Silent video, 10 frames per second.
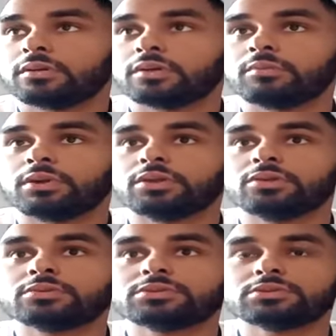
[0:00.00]
get my
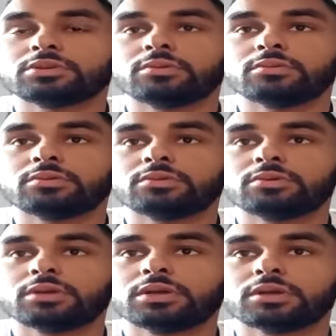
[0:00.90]
notes up real
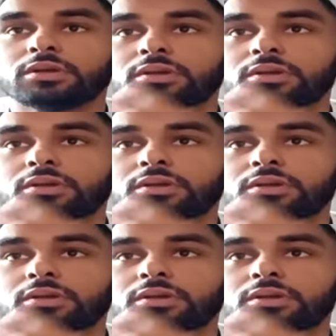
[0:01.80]
quick.